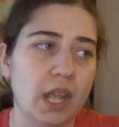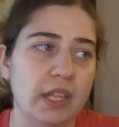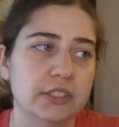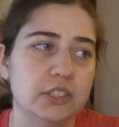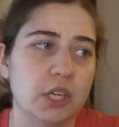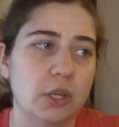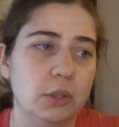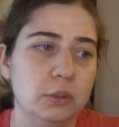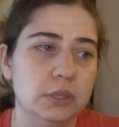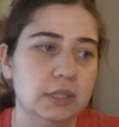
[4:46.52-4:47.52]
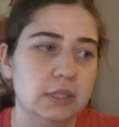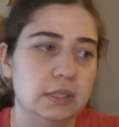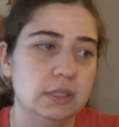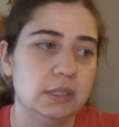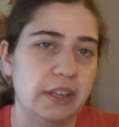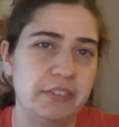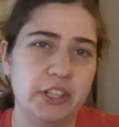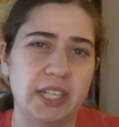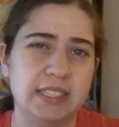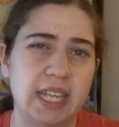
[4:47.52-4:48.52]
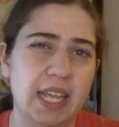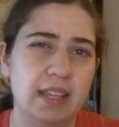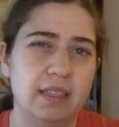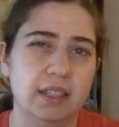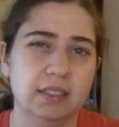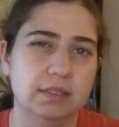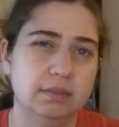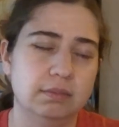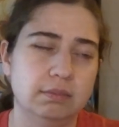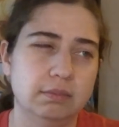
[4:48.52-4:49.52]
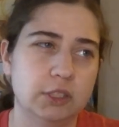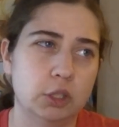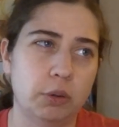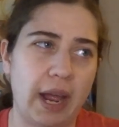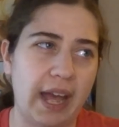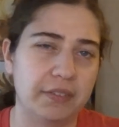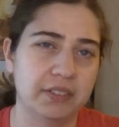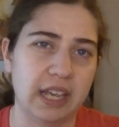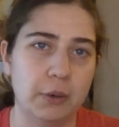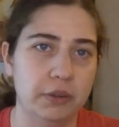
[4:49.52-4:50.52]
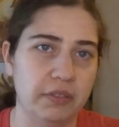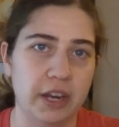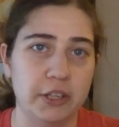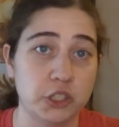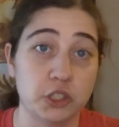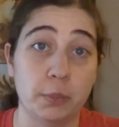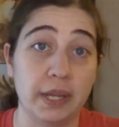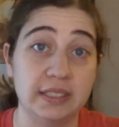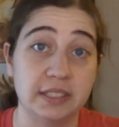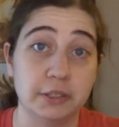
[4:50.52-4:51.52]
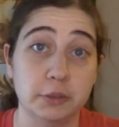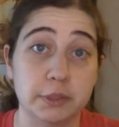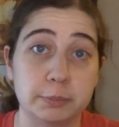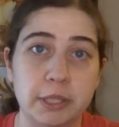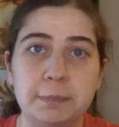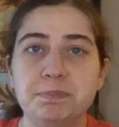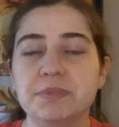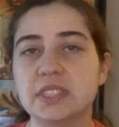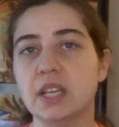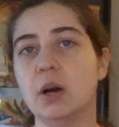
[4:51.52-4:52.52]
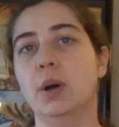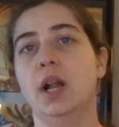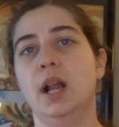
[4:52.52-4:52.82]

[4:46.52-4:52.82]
and so I figured I'd take the crafts out of there and just go buy Serenova, right? So,